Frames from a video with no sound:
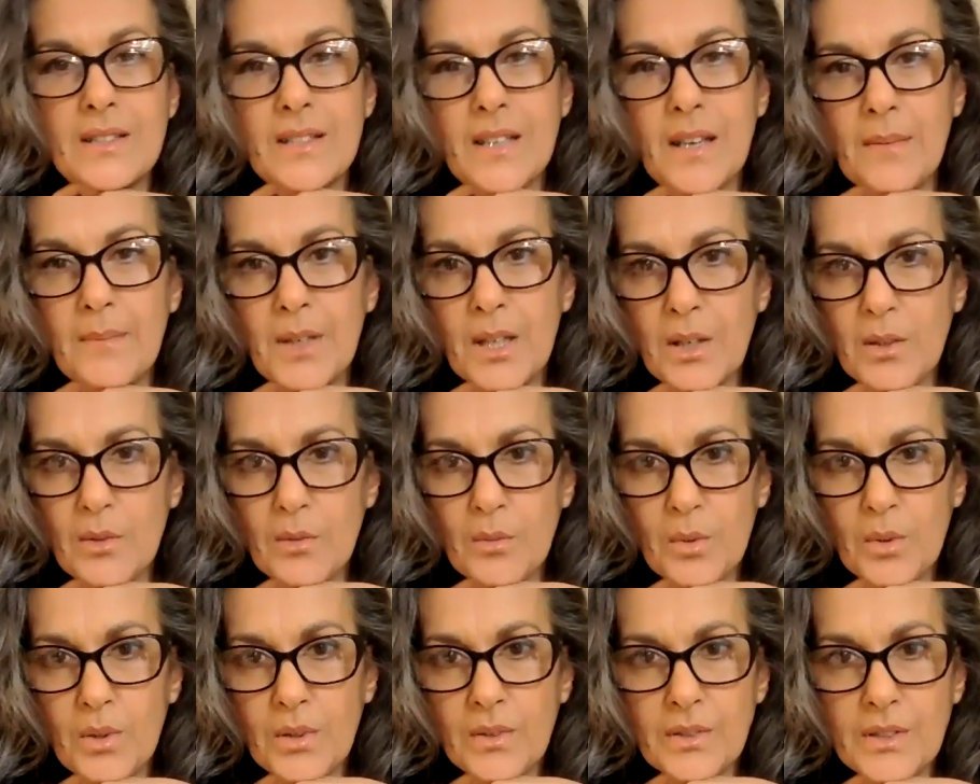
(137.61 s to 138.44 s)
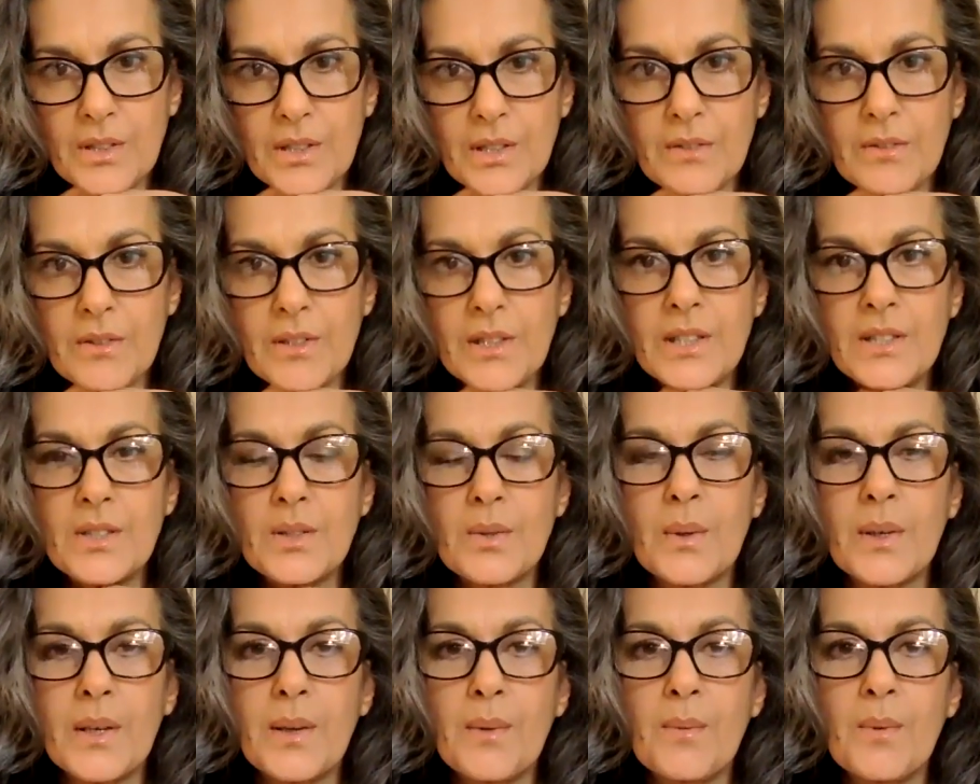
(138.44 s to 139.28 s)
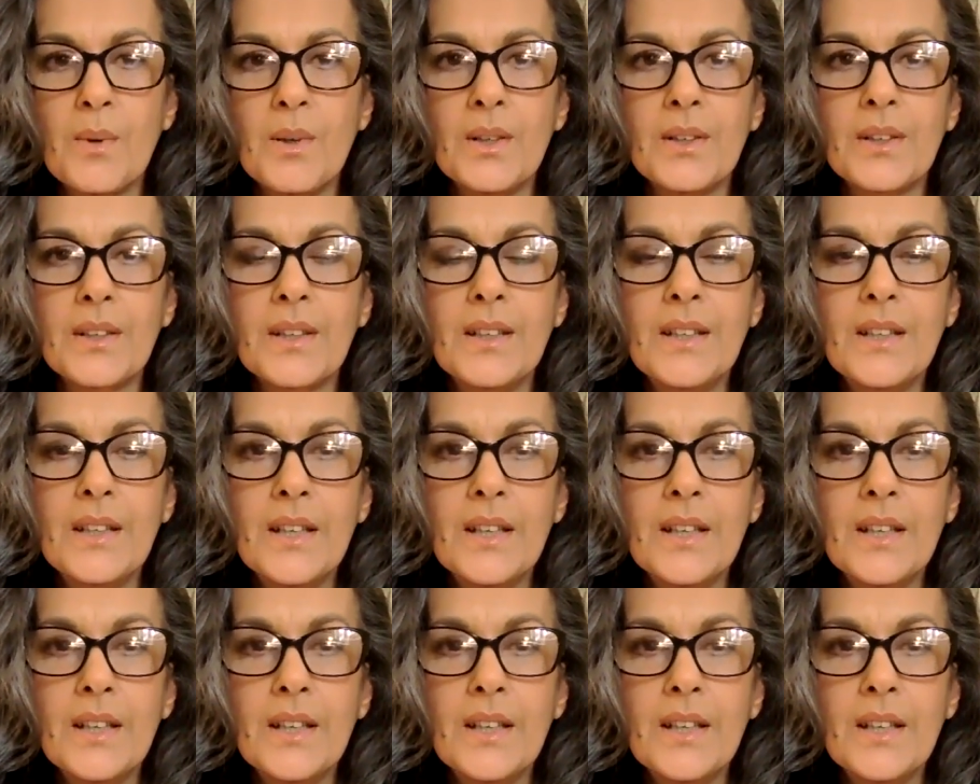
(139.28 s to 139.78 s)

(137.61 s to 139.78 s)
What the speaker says: It's happening at 1 degree 21.